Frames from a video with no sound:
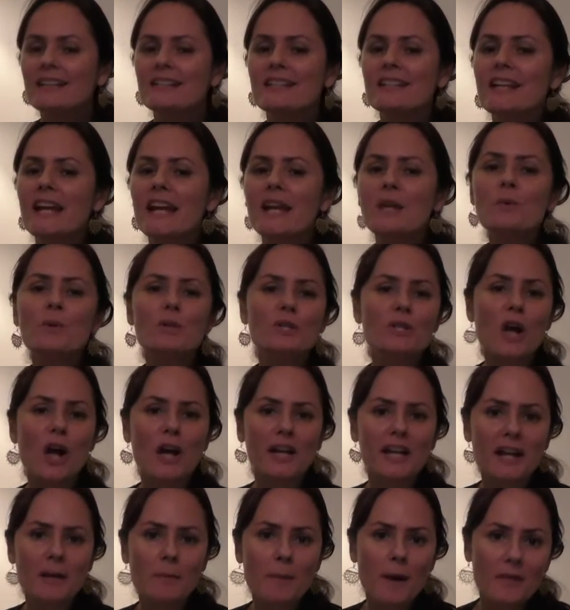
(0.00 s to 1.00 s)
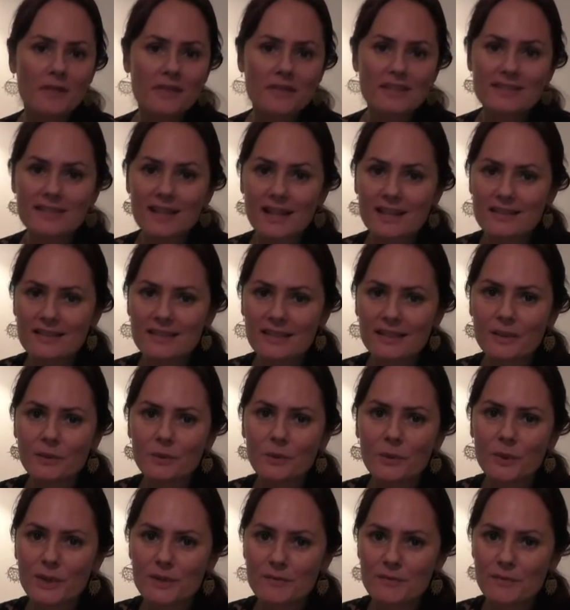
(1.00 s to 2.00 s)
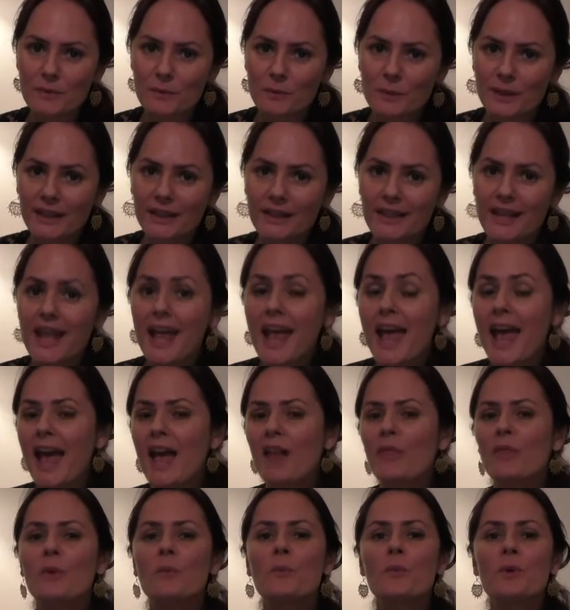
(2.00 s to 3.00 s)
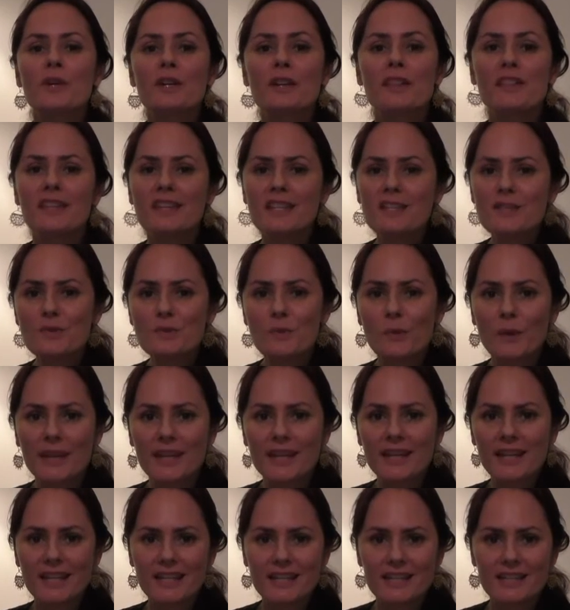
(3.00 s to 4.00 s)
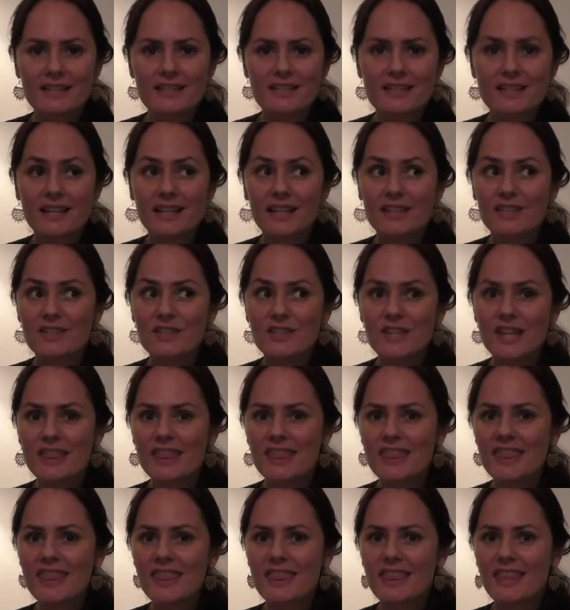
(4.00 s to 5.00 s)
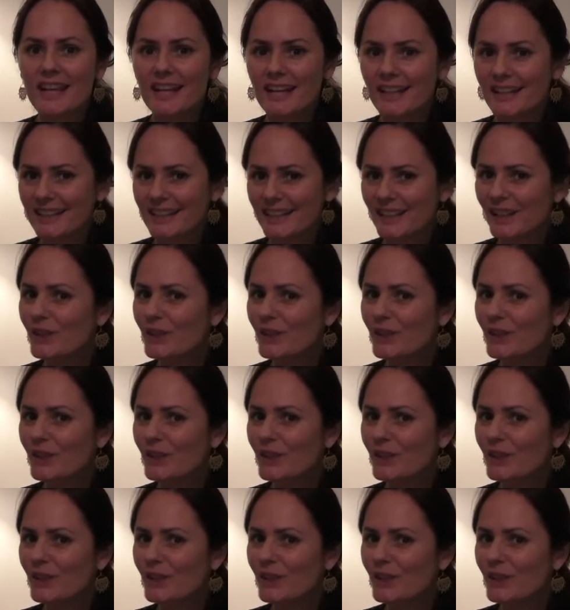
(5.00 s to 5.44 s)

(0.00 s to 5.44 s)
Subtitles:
Today we're talking about the Sanskrit word of the week, and the word this week is Citta.